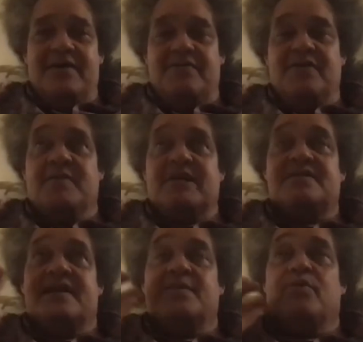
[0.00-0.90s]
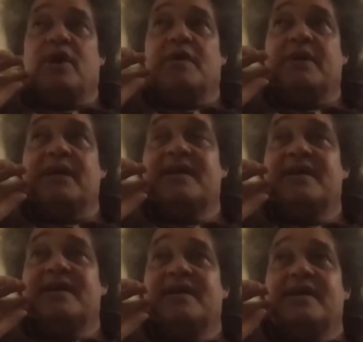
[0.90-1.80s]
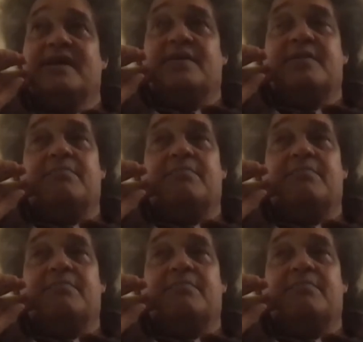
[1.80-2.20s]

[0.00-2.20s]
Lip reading: study abroad, and I'm about to ask you questions.